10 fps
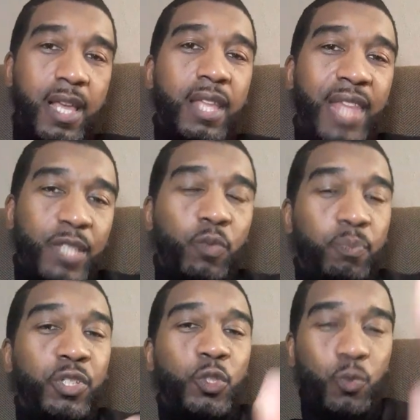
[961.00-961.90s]
That's
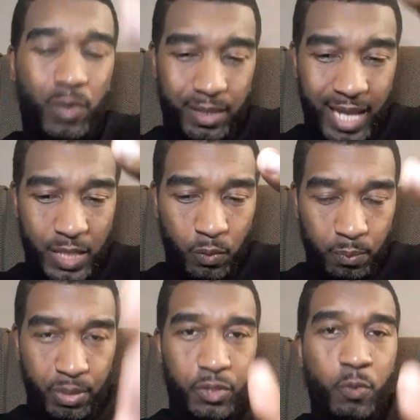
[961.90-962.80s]
what puts
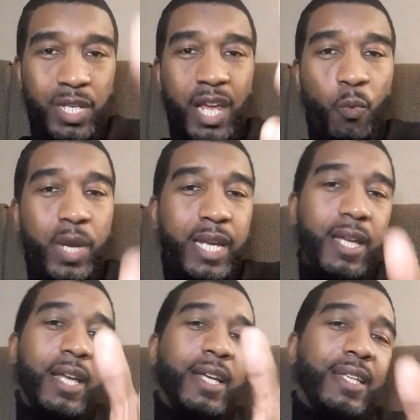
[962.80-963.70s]
you in that weak,
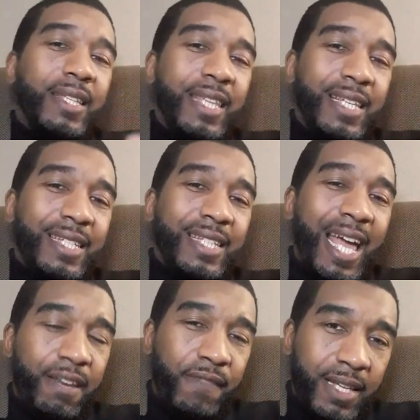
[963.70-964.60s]

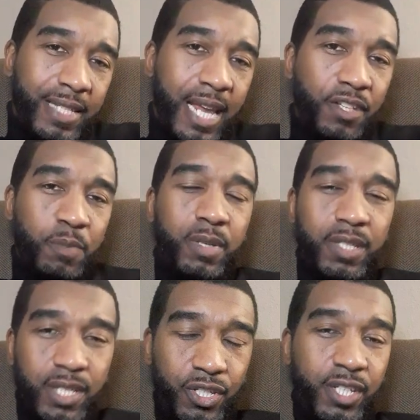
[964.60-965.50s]
disadvantageous
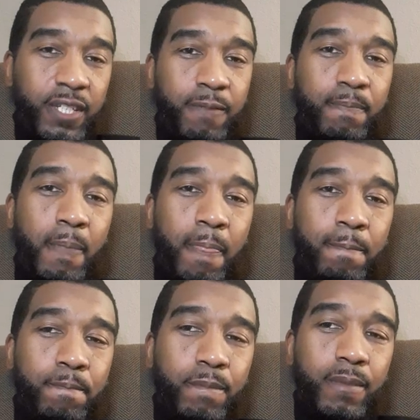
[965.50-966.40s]
position.
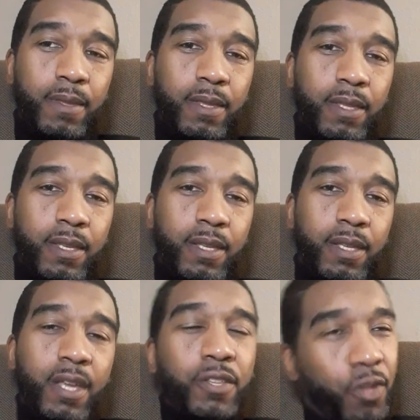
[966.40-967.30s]

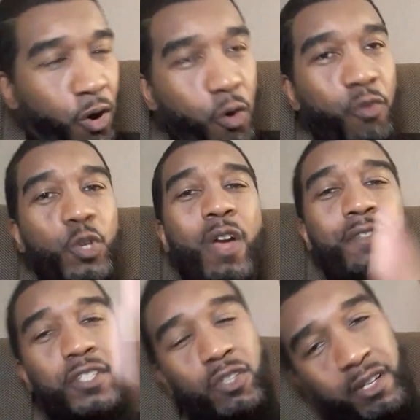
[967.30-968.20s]
No, you have
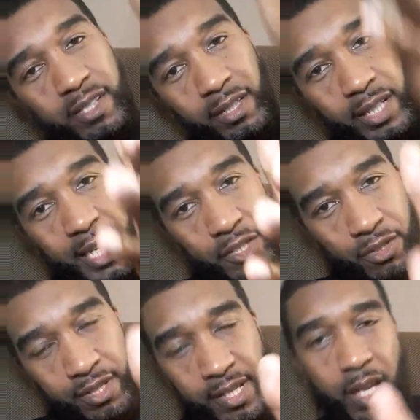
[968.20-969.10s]
to start to look at
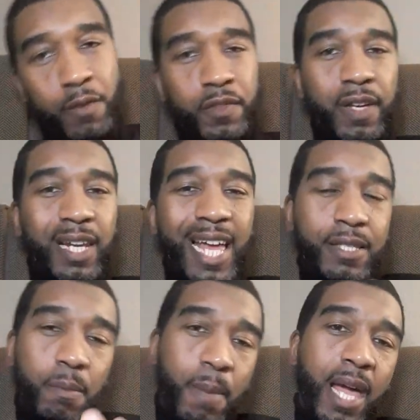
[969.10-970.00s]
yourselves, fella,
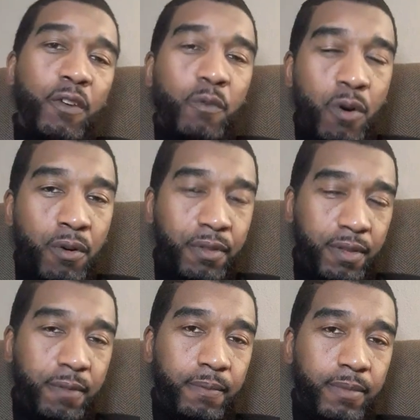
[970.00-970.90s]
as a man of
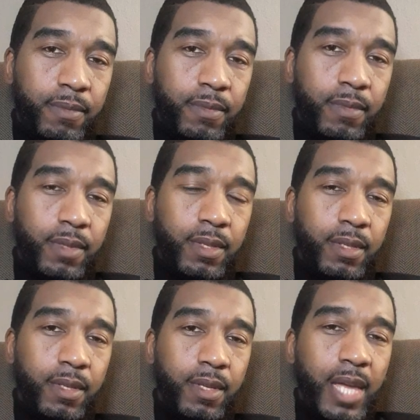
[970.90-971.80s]
worth,
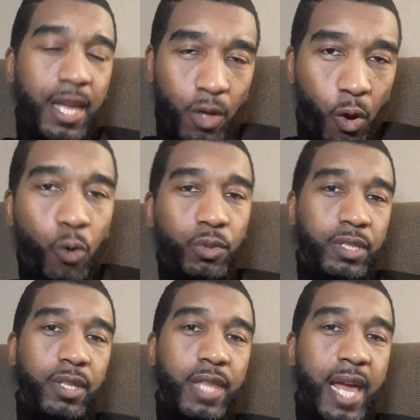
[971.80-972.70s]
and hold
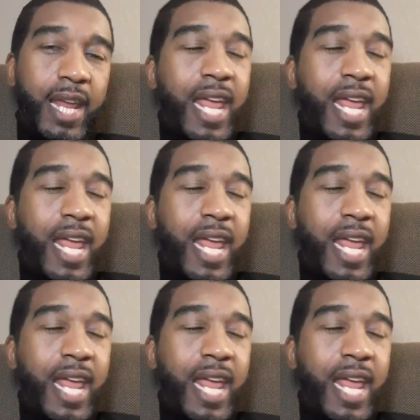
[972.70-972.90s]
to that,